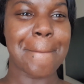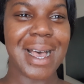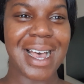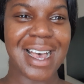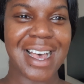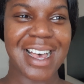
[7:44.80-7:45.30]
Bye.
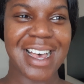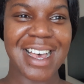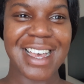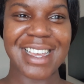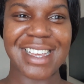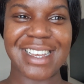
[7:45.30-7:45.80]

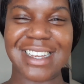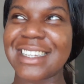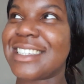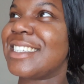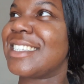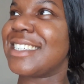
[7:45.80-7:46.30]
Experiment with a new
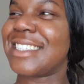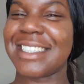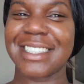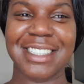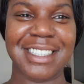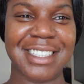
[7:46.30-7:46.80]
look.
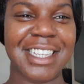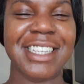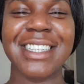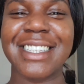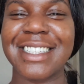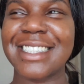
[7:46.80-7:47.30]
That's what I'd
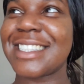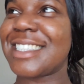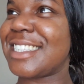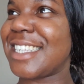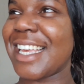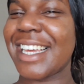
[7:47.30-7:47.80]
say.
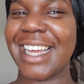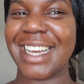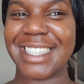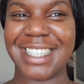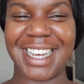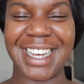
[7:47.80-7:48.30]
See you
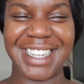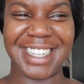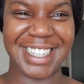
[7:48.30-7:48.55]
later.